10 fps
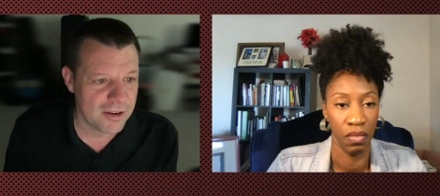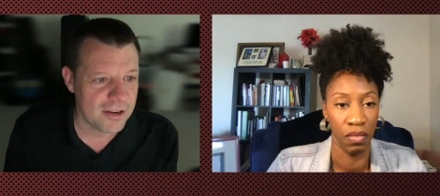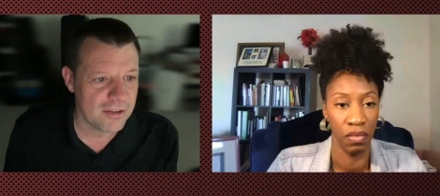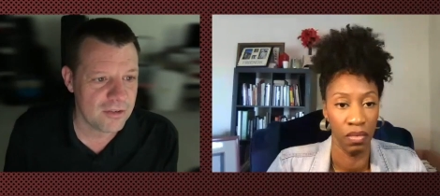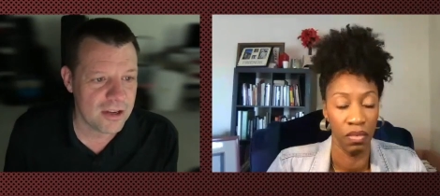
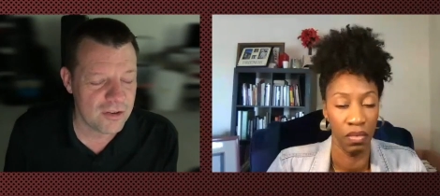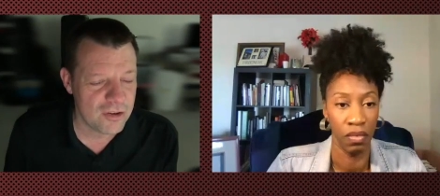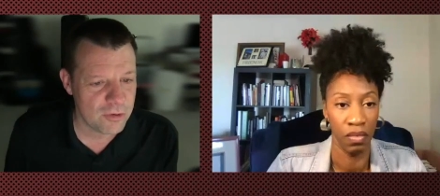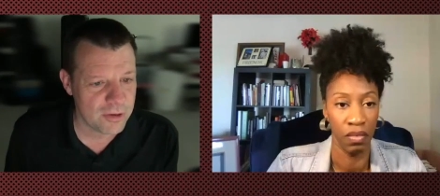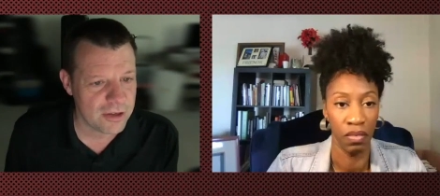Speaker 1: and and
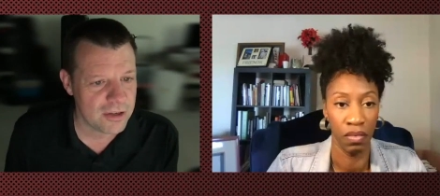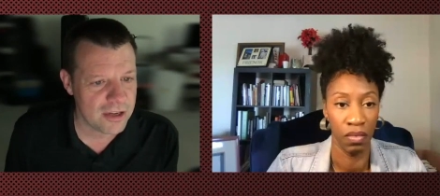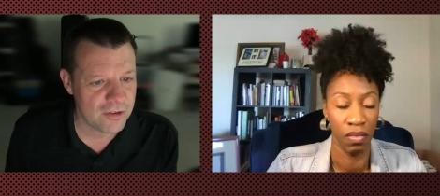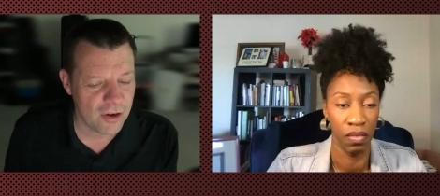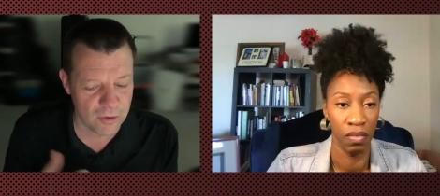doing
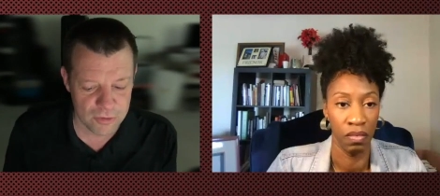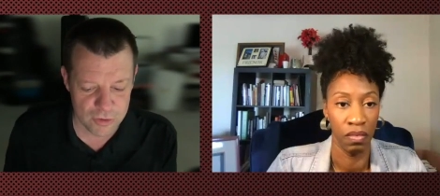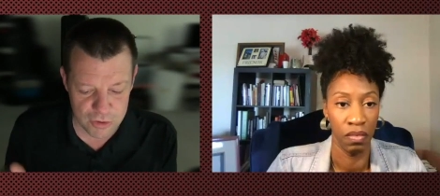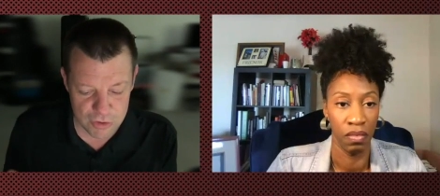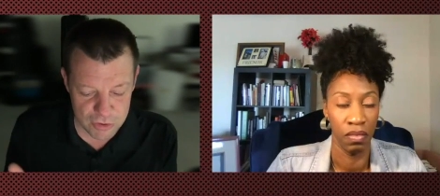and you know
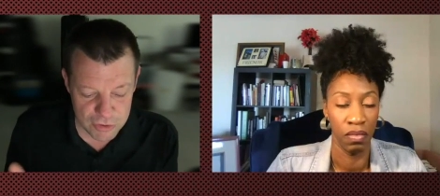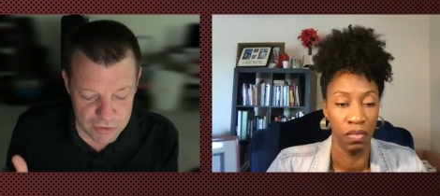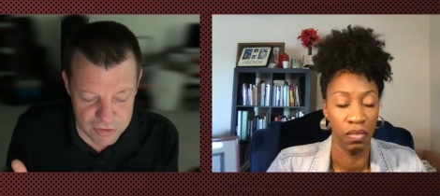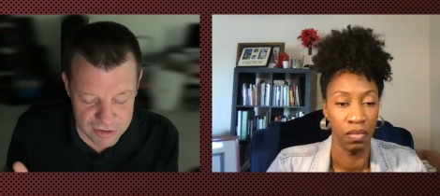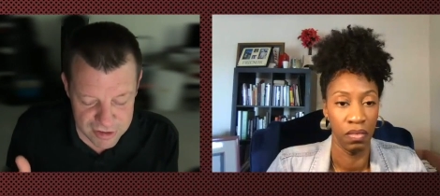
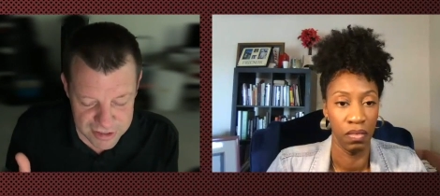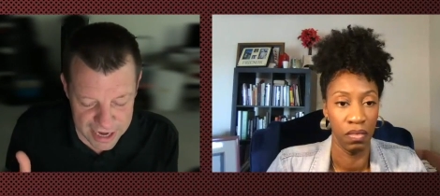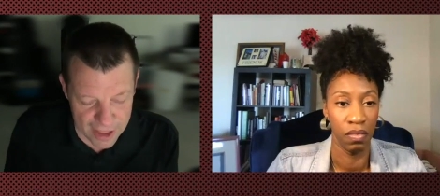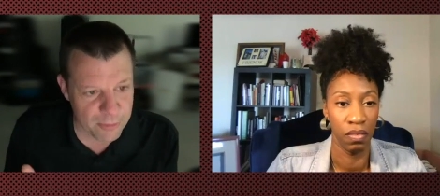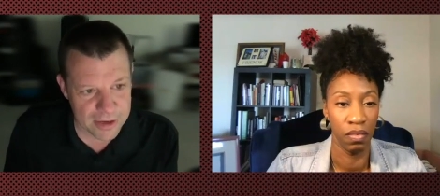
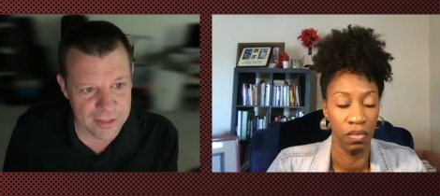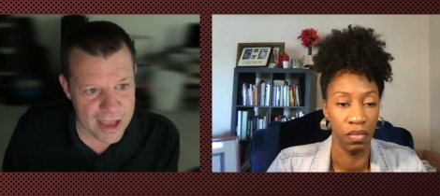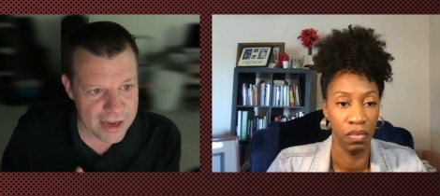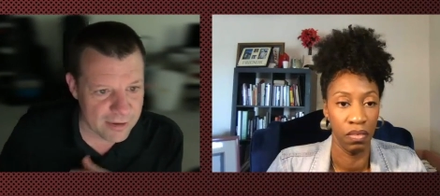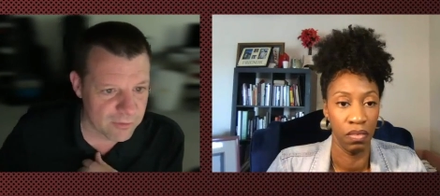gathering
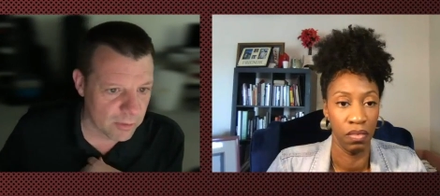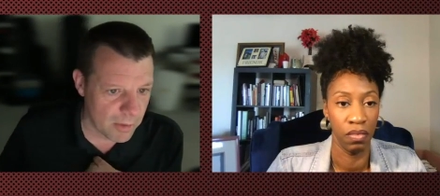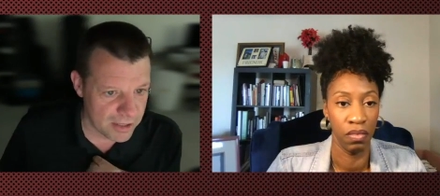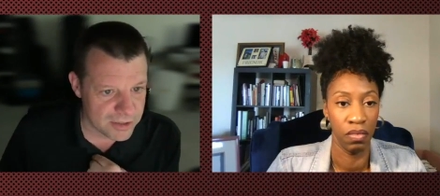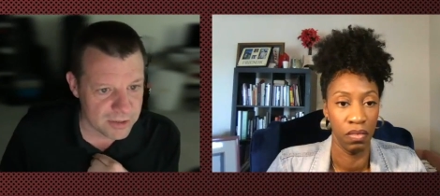that
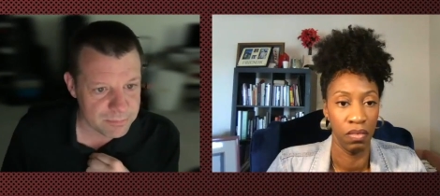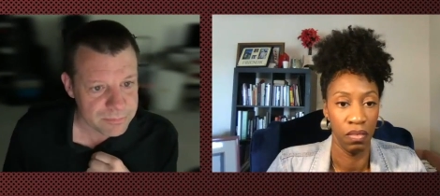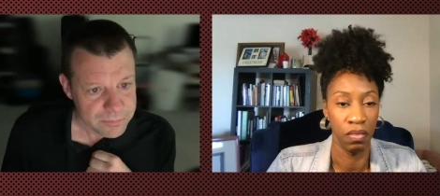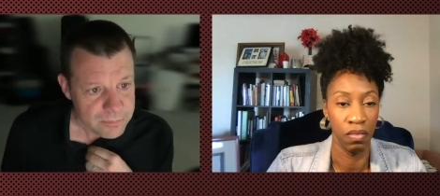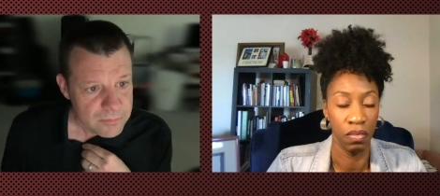information
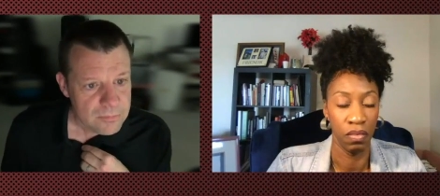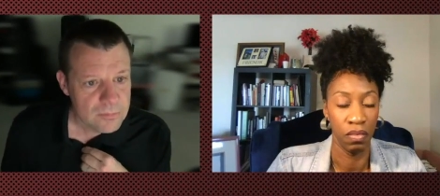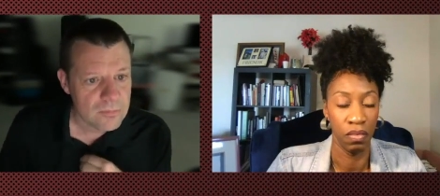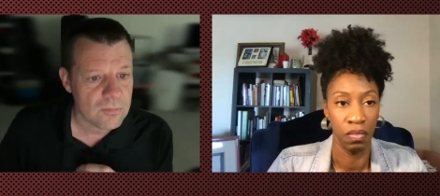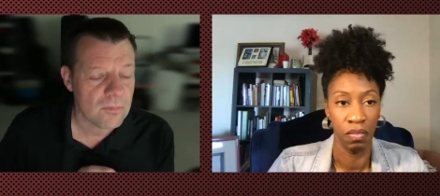
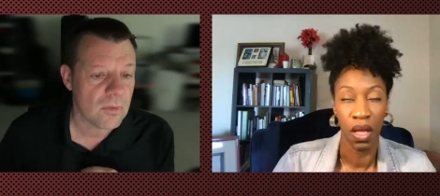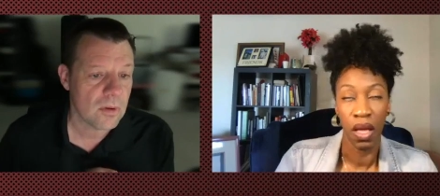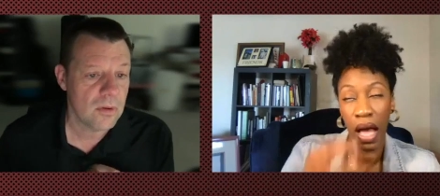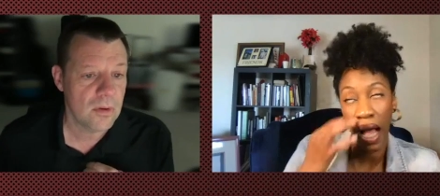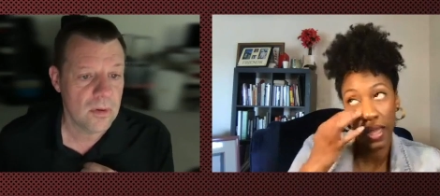
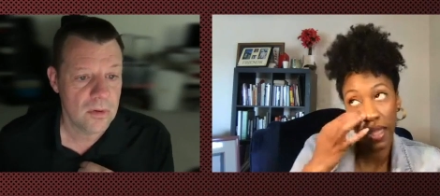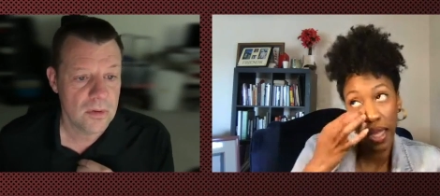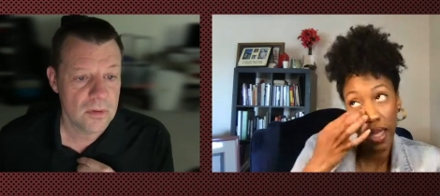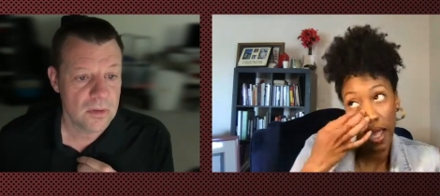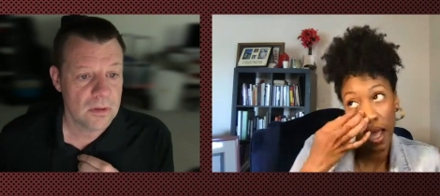
Speaker 2: i
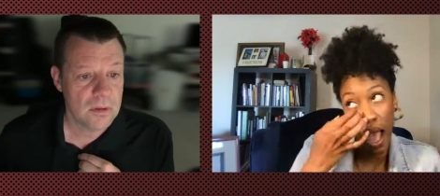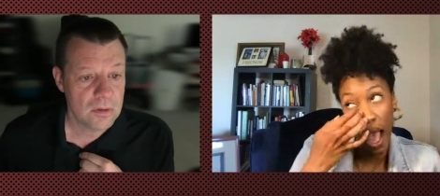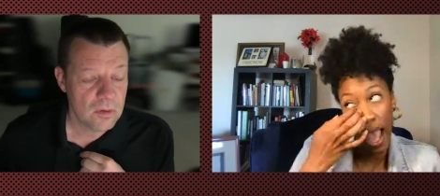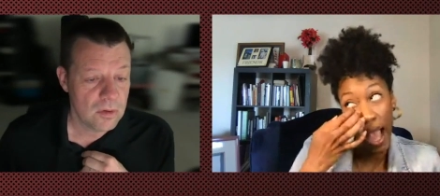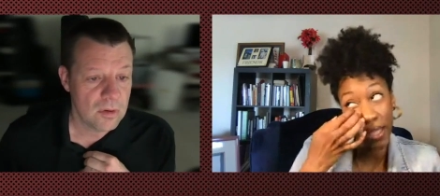think
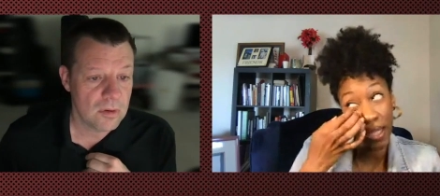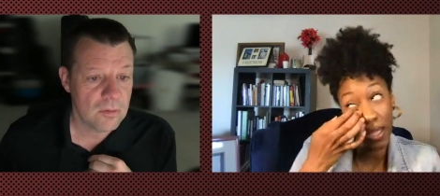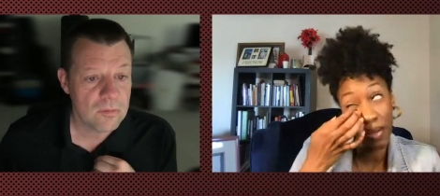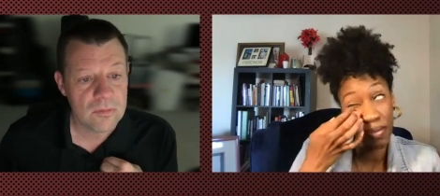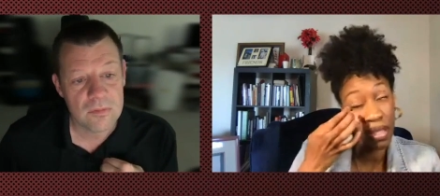i
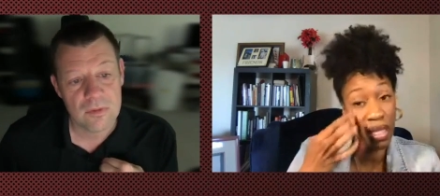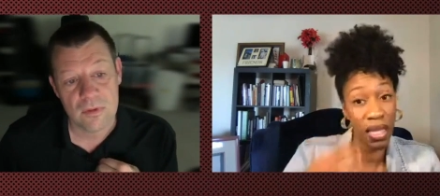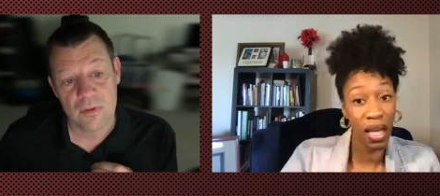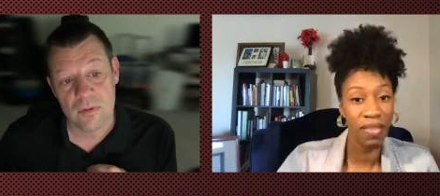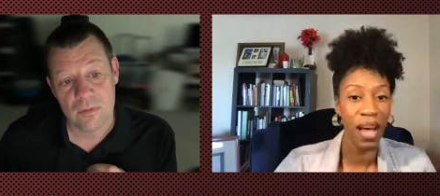actually really
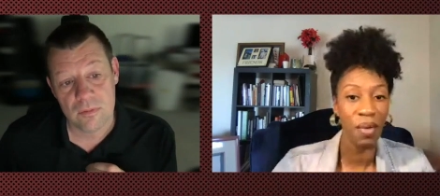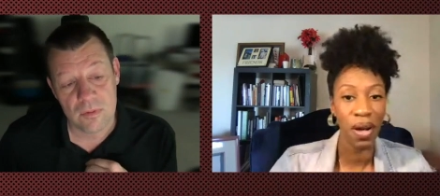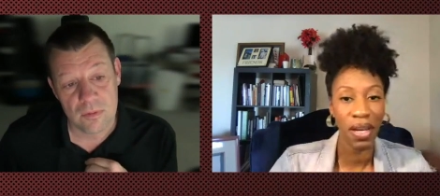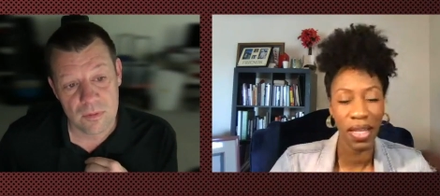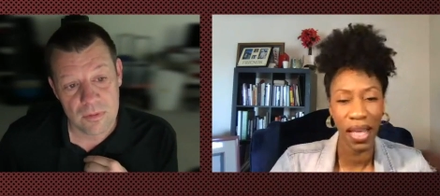love that
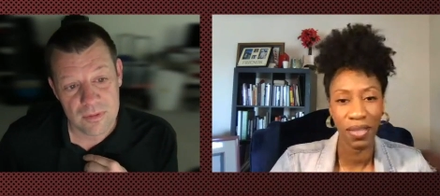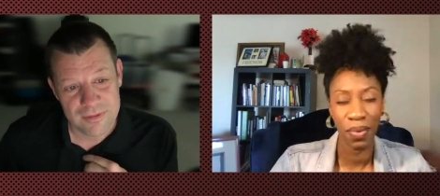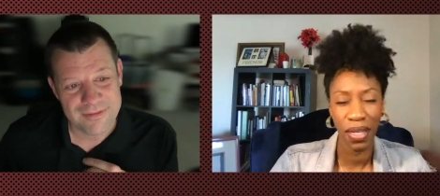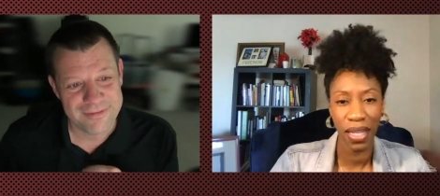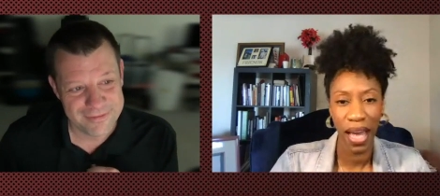work and that's
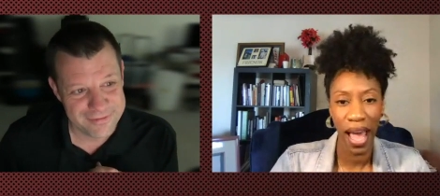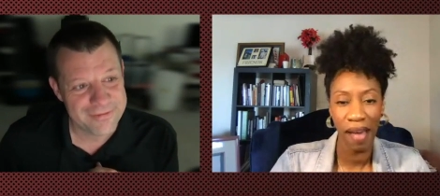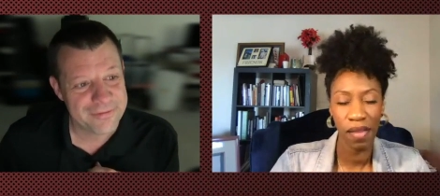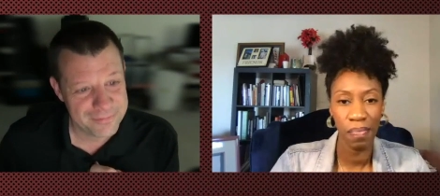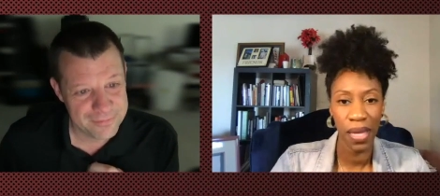work that i
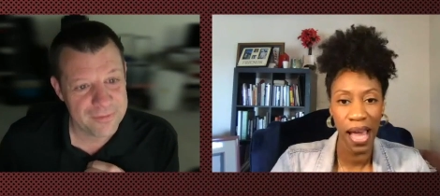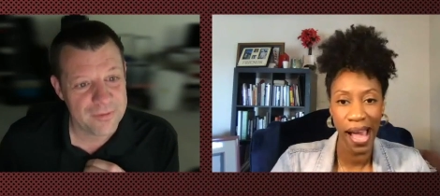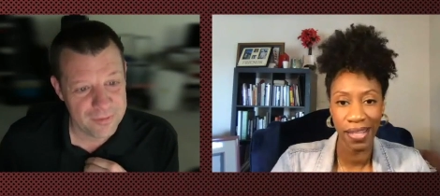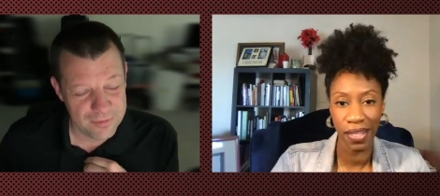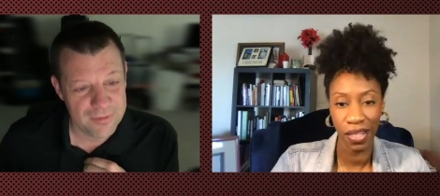haven't been
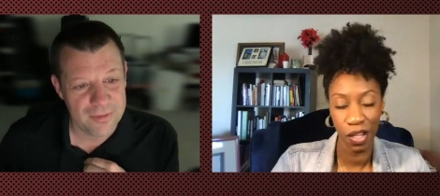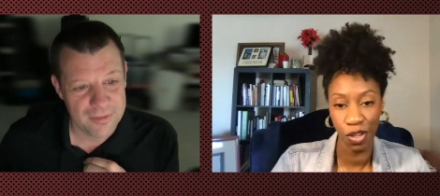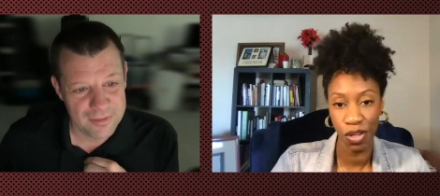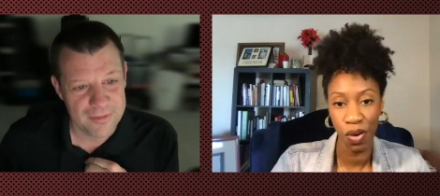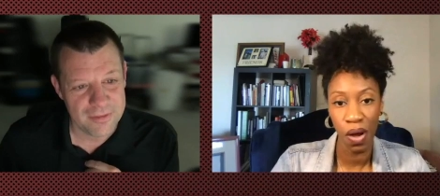as
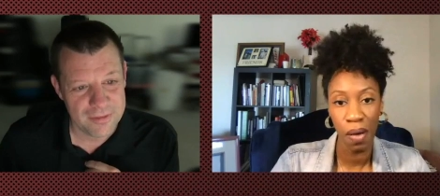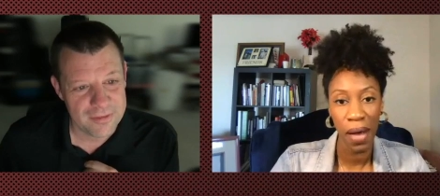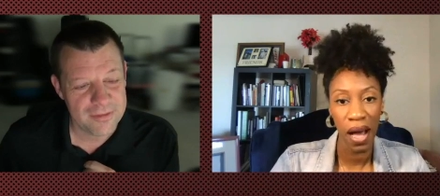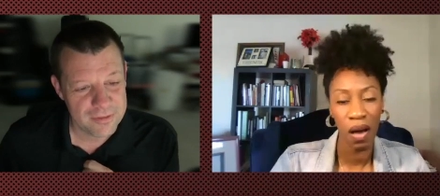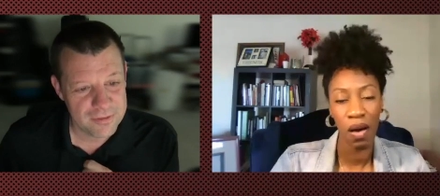intentional
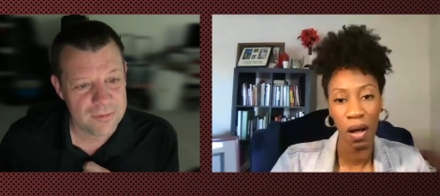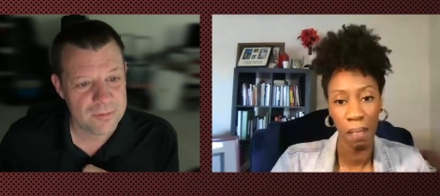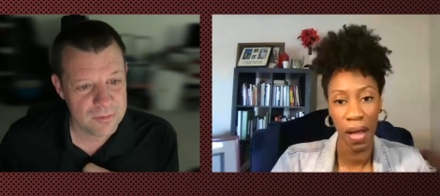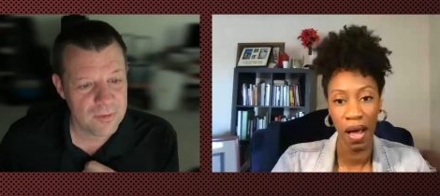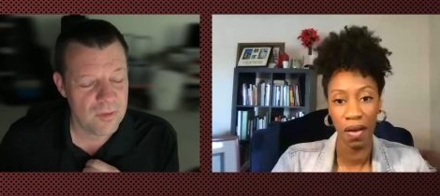about
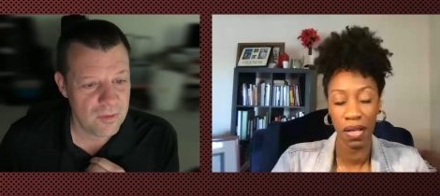about